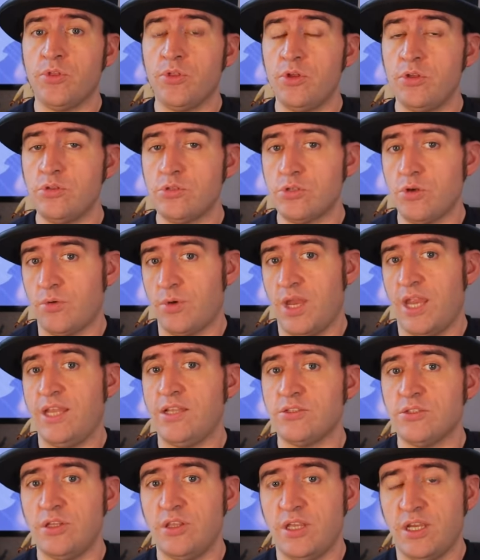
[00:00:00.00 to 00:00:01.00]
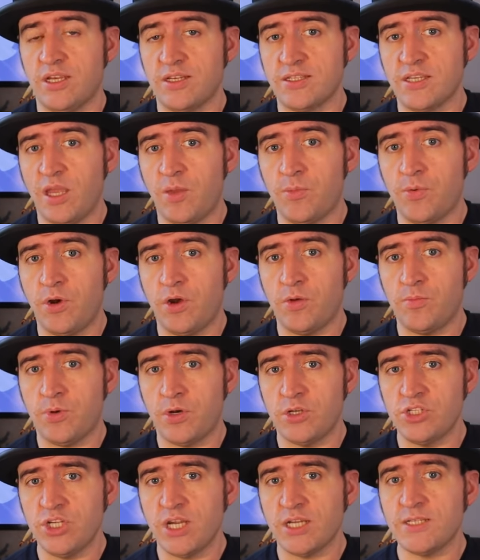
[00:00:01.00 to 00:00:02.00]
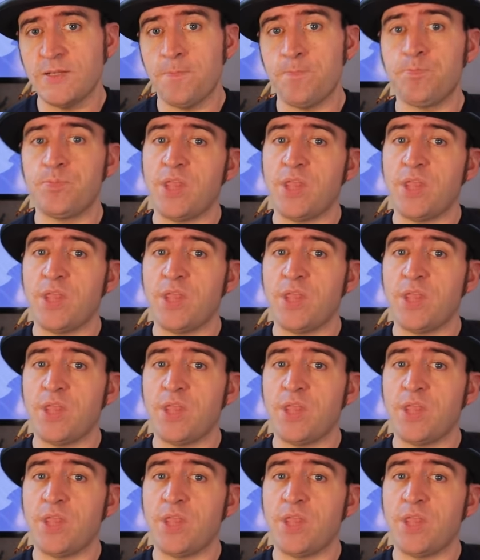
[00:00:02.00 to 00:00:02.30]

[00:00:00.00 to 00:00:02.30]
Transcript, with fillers: that donate to the Inkscape project,